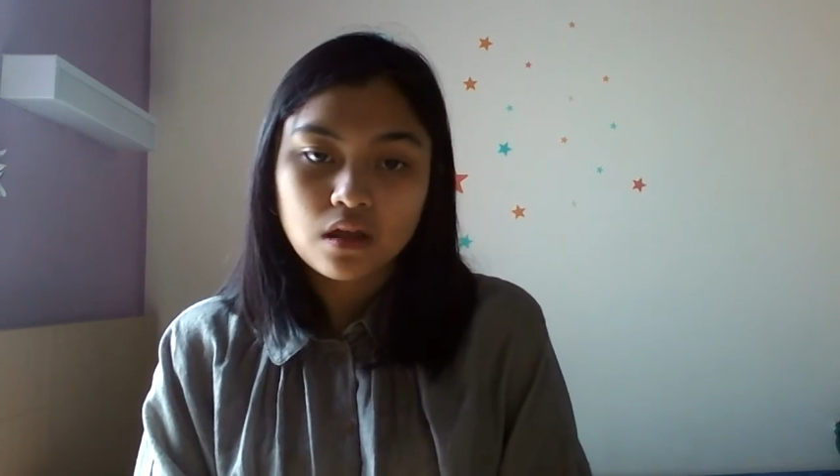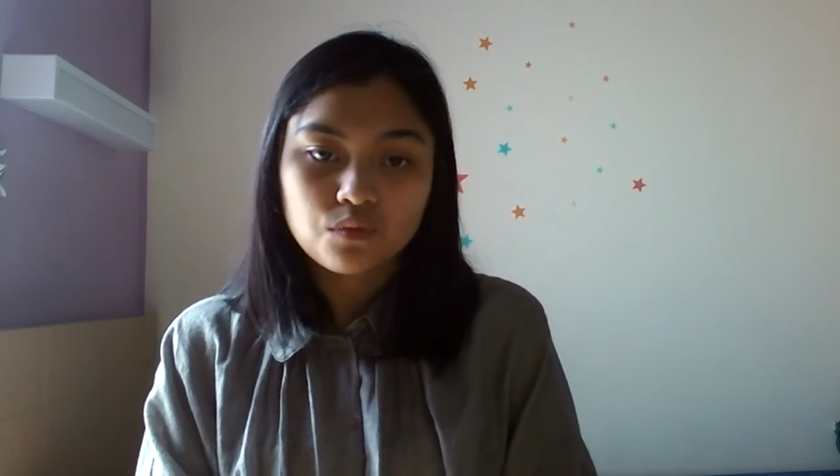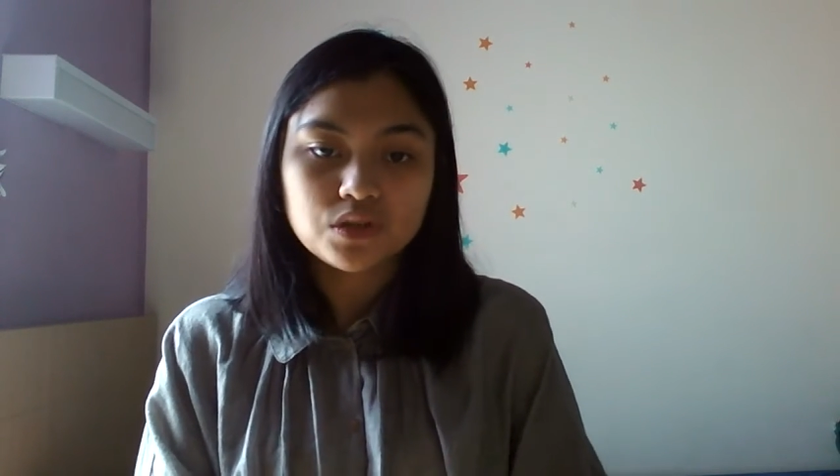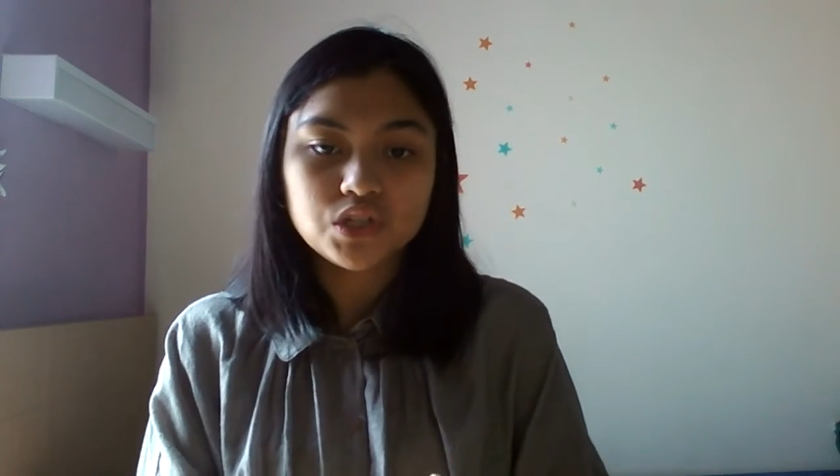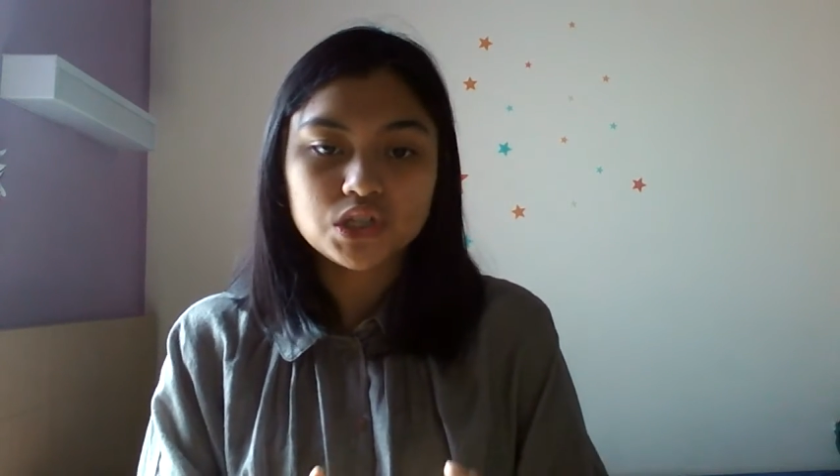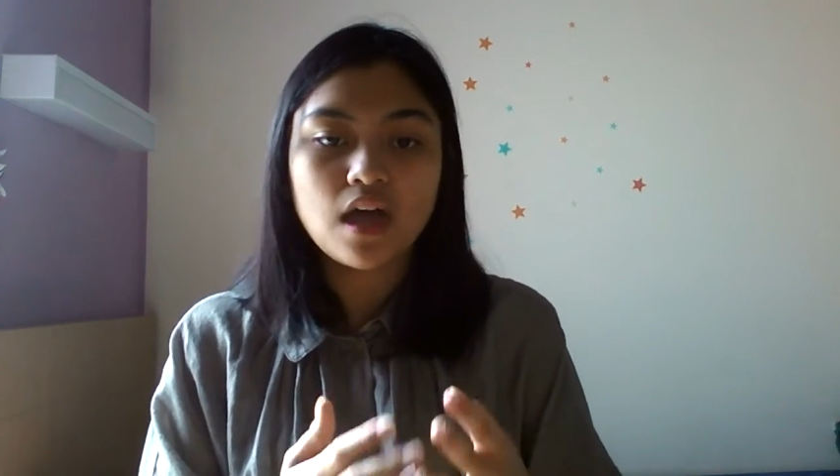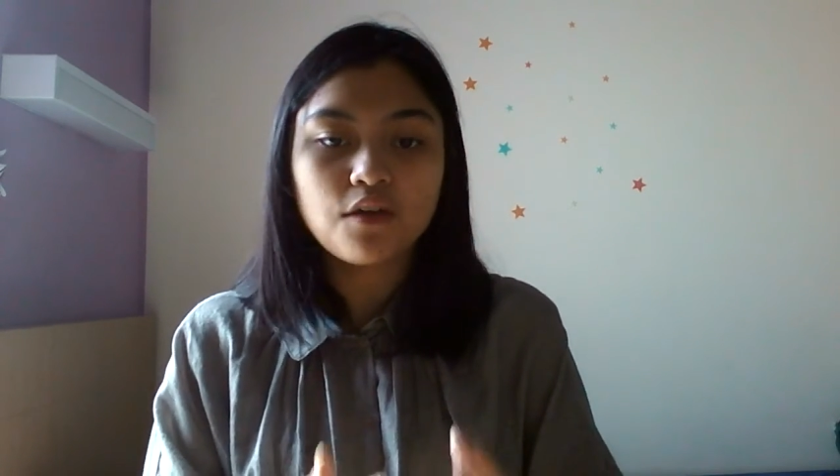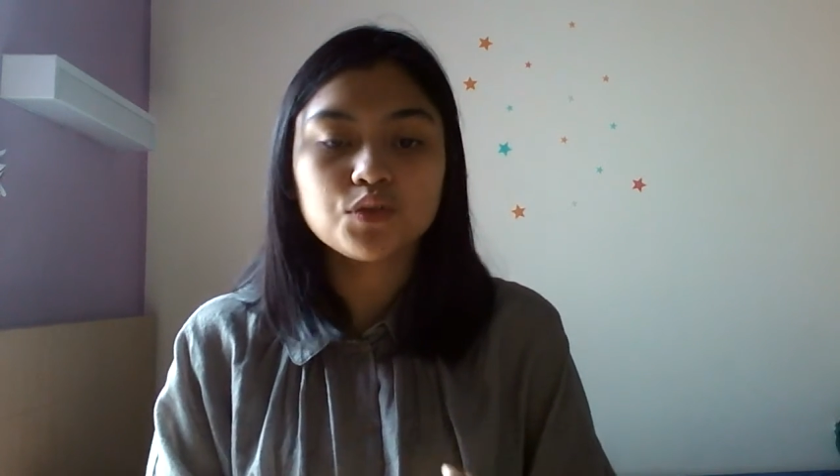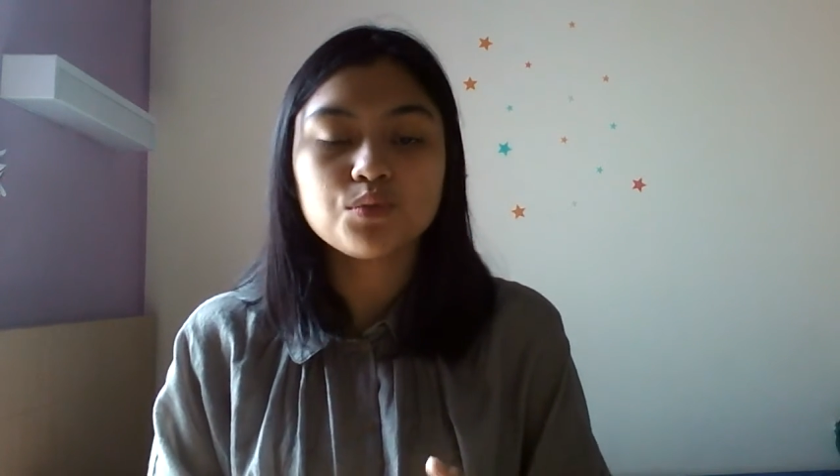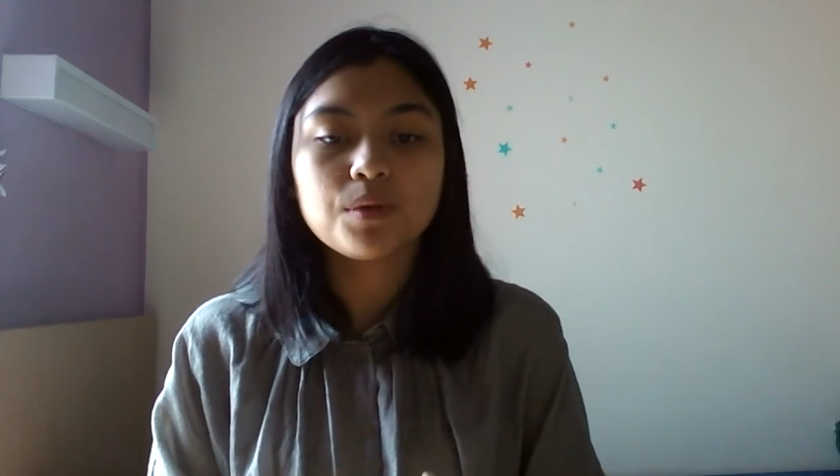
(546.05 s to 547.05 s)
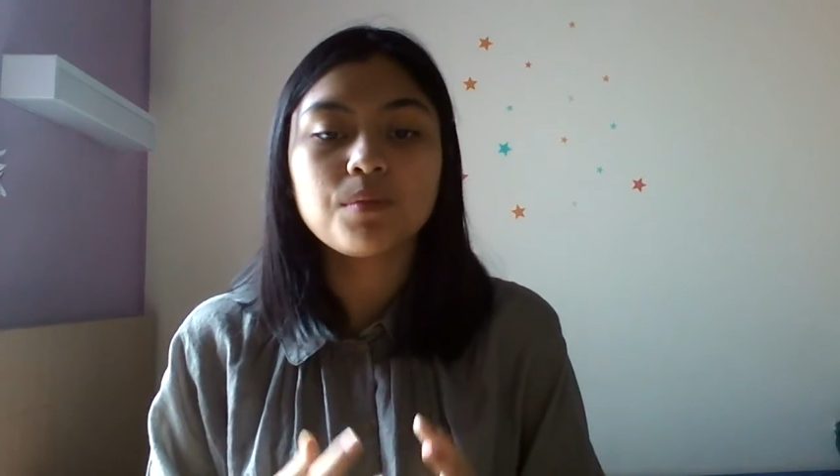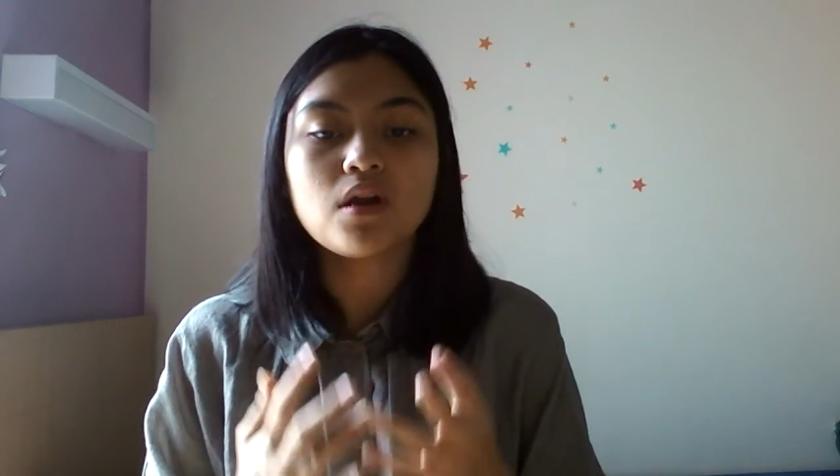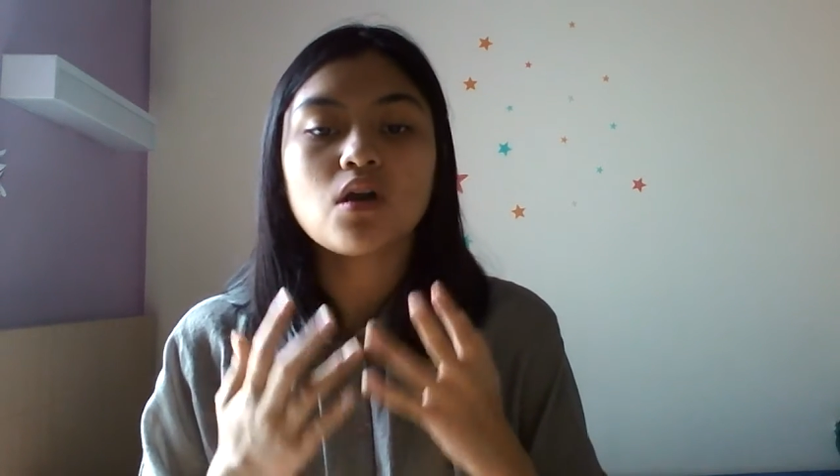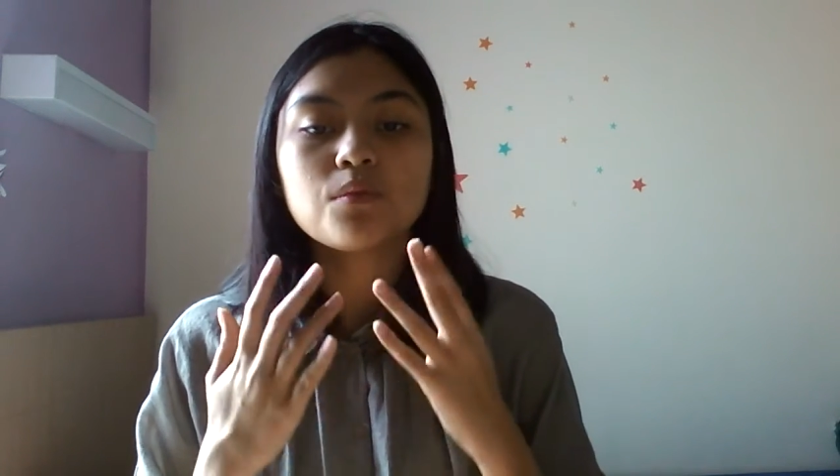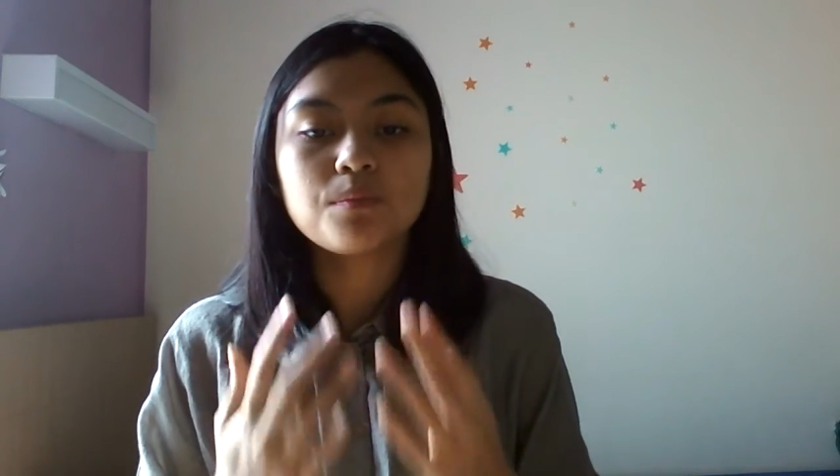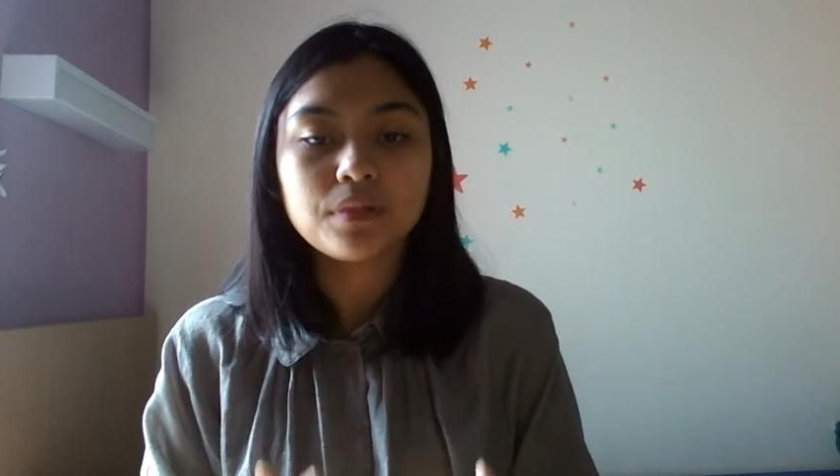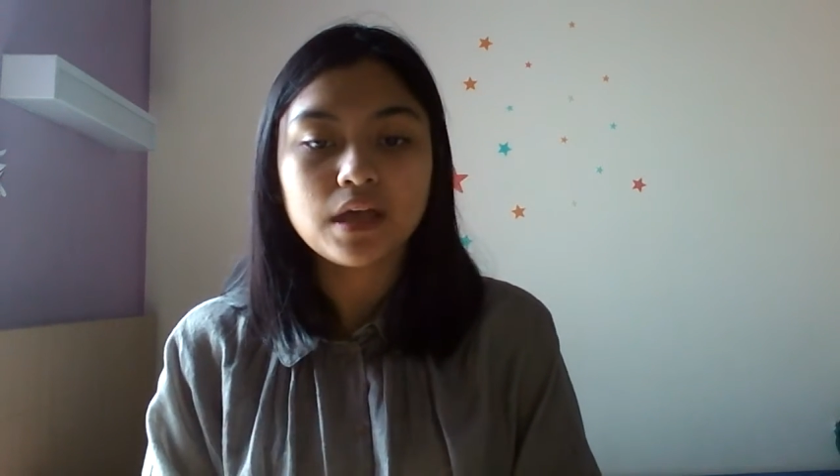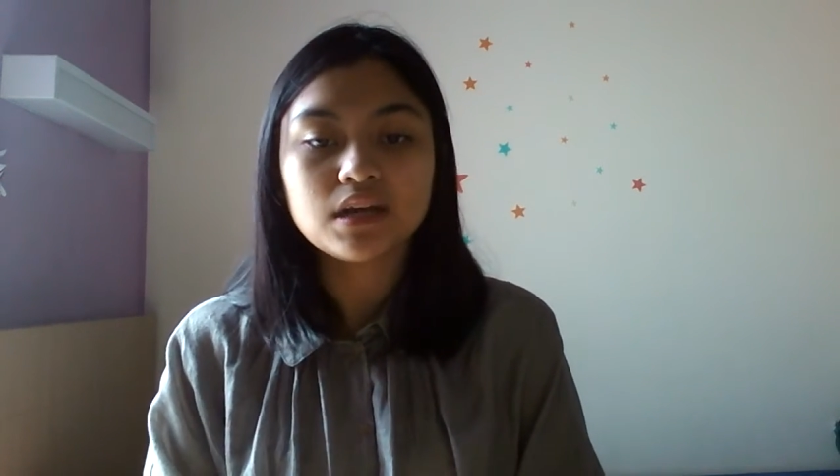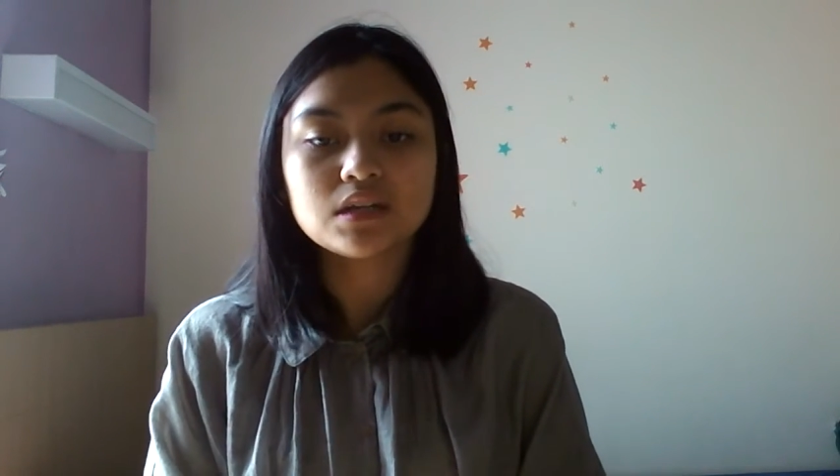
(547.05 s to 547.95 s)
We just have to prepare our plan